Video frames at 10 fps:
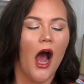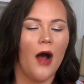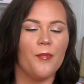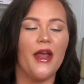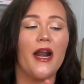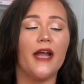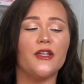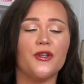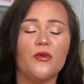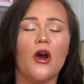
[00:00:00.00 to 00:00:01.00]
Um, and I
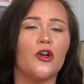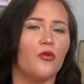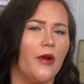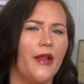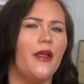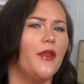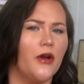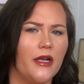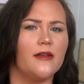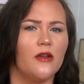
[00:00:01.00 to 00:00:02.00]
do agree that
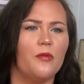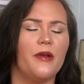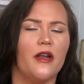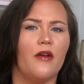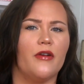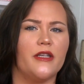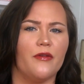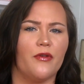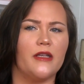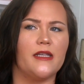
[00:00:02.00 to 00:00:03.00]
there is a little bit of a
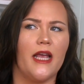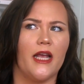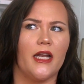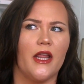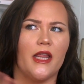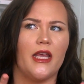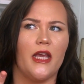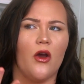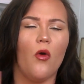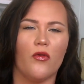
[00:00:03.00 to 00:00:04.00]
difference in
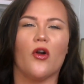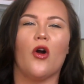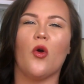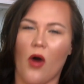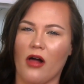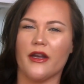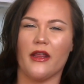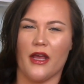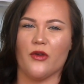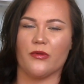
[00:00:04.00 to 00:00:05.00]
the overall quality
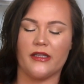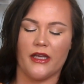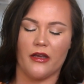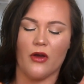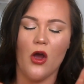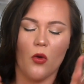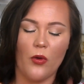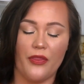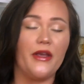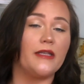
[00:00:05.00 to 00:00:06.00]
that you receive
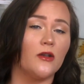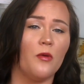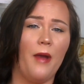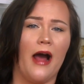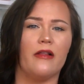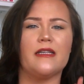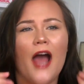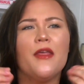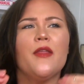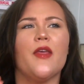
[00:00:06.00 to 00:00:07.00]
with these little palettes.
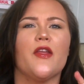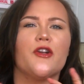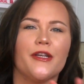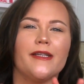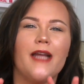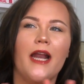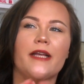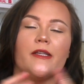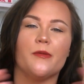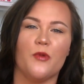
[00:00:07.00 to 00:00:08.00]
I think that they're just not
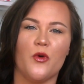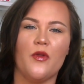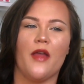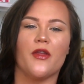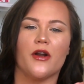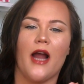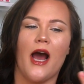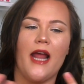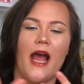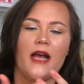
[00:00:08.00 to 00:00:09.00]
as smooth and they're
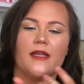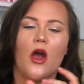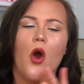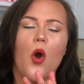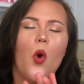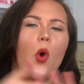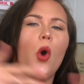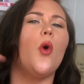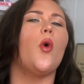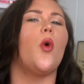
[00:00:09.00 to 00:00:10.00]
not as
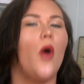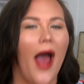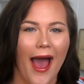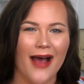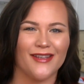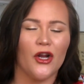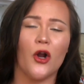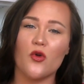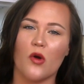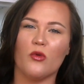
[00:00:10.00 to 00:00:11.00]
whew, as
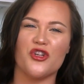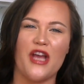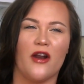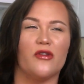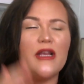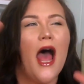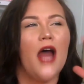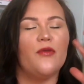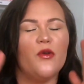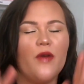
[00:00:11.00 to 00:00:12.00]
her normal shadows.
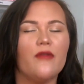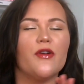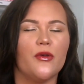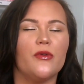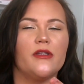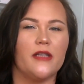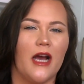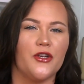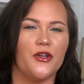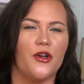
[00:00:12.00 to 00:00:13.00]
And if you've ever used
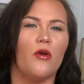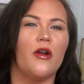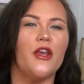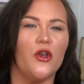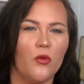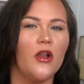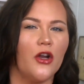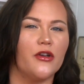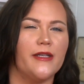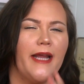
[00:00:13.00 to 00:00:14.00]
Natasha Denona, you will
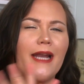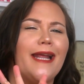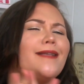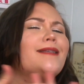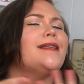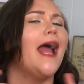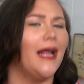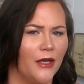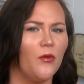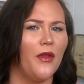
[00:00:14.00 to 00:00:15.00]
understand
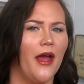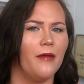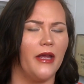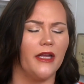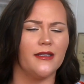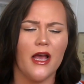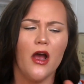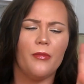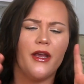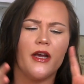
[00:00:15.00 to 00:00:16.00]
exactly what that means
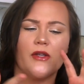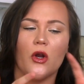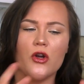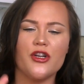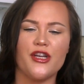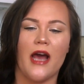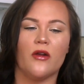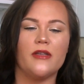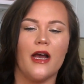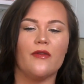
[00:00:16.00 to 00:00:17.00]
because her
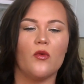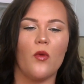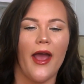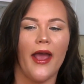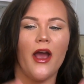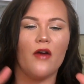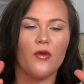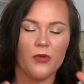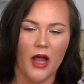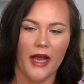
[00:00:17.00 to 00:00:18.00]
shadows have a way of
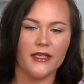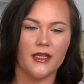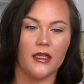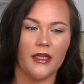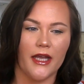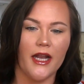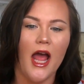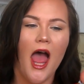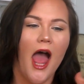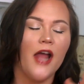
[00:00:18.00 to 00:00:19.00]
applying to the lid
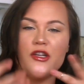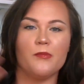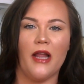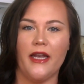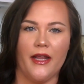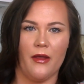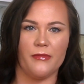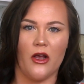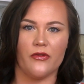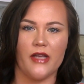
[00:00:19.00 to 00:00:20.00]
and just blending
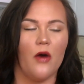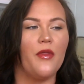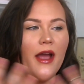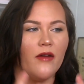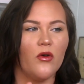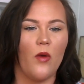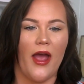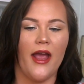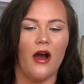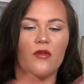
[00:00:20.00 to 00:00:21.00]
themselves out. They have a
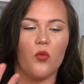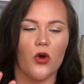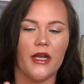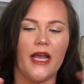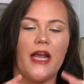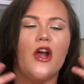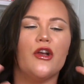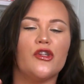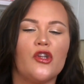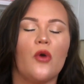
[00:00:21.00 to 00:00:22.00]
way of working
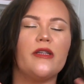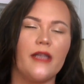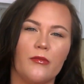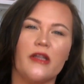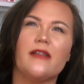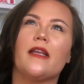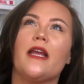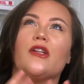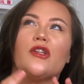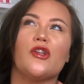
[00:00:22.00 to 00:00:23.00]
so
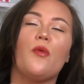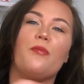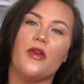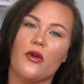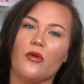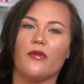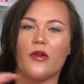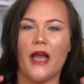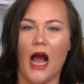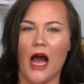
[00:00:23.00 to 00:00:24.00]
seamlessly and so
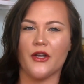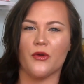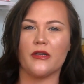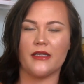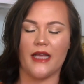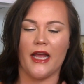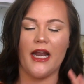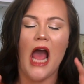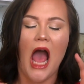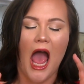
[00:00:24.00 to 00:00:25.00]
beautifully on your
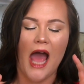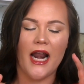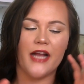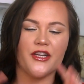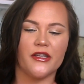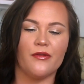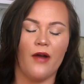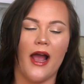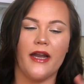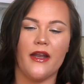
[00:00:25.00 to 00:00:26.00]
skin. And I just
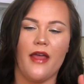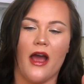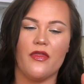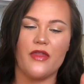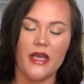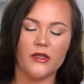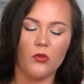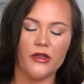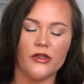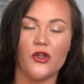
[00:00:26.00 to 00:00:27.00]
find that these
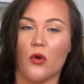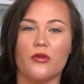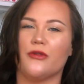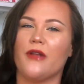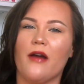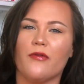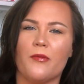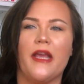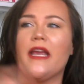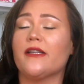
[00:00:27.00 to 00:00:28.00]
ones don't do that for
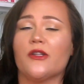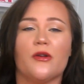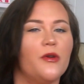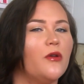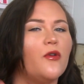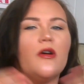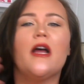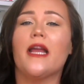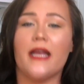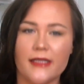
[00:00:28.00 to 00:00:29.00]
me. Yes, they're beautiful.
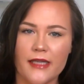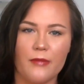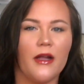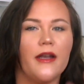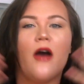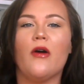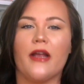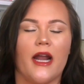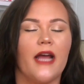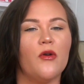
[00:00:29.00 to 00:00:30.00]
Yes, they blend out.
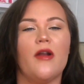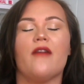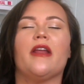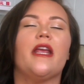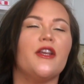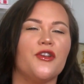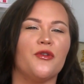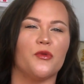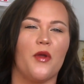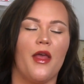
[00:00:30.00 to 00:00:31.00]
Again, I don't have any
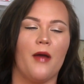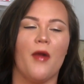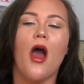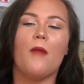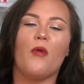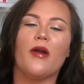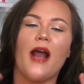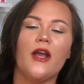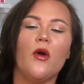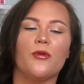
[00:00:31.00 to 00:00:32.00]
issues with them. But when
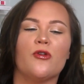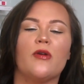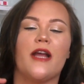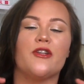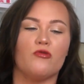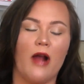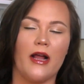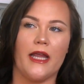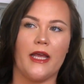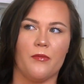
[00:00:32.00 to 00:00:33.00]
I go through and I
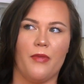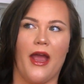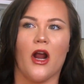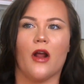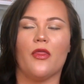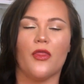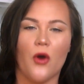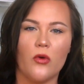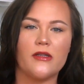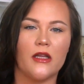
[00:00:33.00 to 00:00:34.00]
directly compare
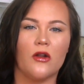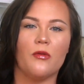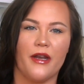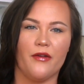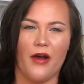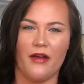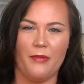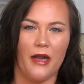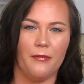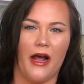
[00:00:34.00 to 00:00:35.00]
those little mini five
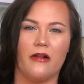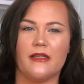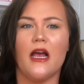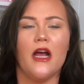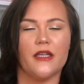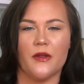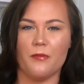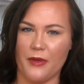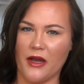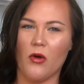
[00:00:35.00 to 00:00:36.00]
pan palettes to the
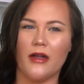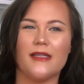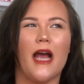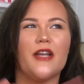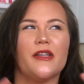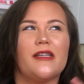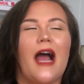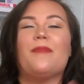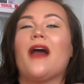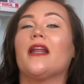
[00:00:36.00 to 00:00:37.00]
big ones, I just,
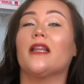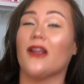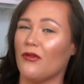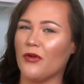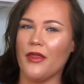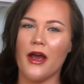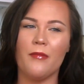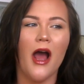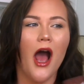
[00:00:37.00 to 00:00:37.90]
I'm not in love with them.